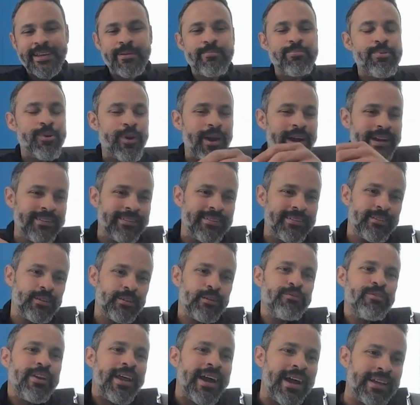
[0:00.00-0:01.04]
the prices
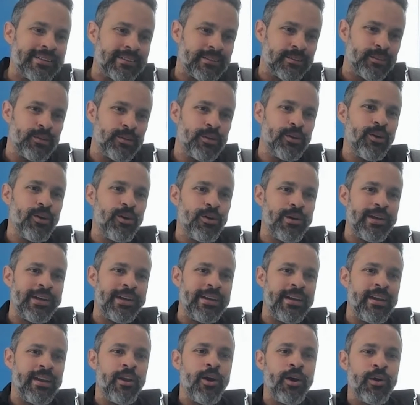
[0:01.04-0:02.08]
of nitinol
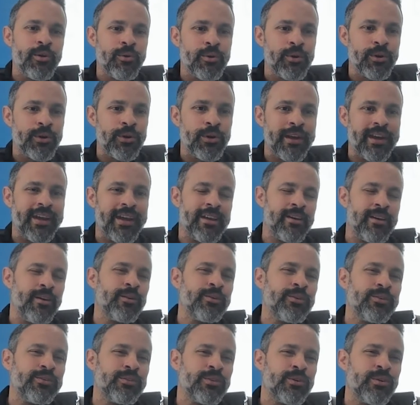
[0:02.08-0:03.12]
going lower and
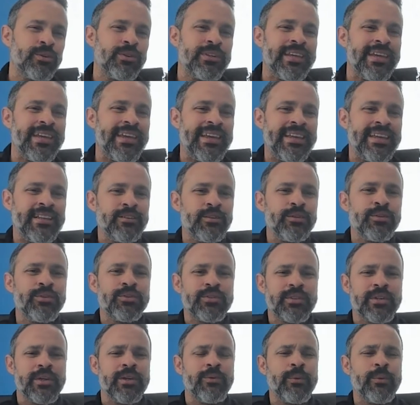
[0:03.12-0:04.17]
also the
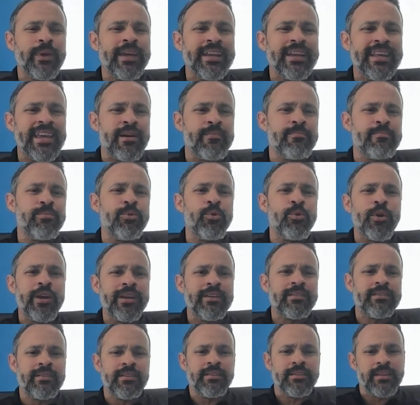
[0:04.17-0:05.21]
industry really
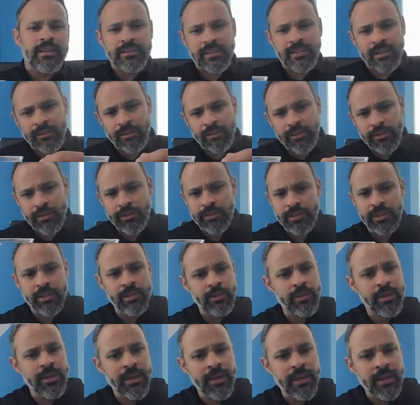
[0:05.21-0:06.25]
embracing the
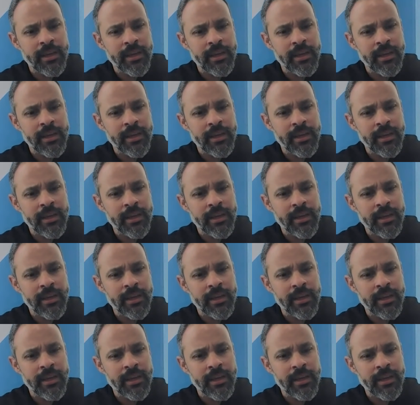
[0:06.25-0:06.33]
technology,